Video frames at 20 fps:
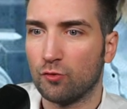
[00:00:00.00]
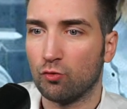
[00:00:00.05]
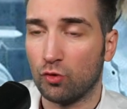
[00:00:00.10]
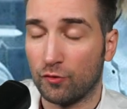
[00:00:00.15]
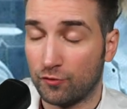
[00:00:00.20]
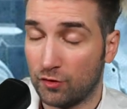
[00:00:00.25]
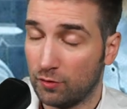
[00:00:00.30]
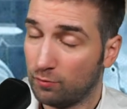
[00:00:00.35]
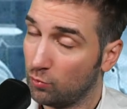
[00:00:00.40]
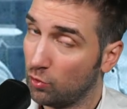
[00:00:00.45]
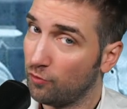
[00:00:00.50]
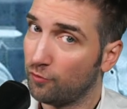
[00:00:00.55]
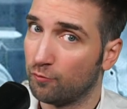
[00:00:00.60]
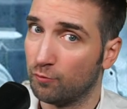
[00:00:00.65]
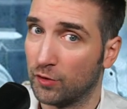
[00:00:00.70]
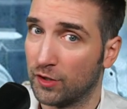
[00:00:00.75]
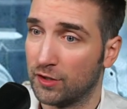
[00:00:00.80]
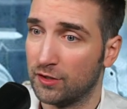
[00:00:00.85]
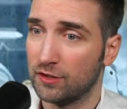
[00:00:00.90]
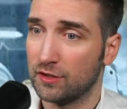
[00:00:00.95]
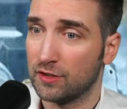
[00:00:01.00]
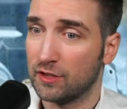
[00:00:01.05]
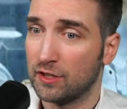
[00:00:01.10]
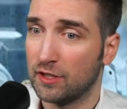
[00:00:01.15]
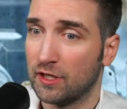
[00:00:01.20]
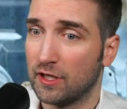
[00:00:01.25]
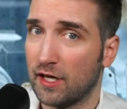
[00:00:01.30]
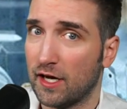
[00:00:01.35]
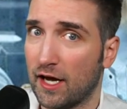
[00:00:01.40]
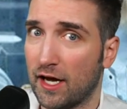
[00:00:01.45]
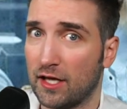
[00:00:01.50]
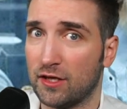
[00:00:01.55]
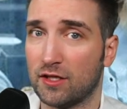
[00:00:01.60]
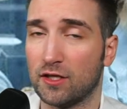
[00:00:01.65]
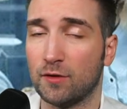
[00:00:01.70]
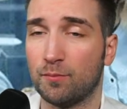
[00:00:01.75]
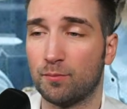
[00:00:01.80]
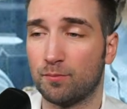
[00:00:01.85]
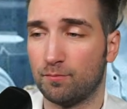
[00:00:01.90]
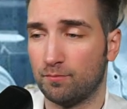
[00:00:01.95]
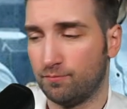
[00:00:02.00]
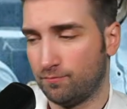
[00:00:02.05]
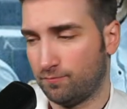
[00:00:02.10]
with the movement, and the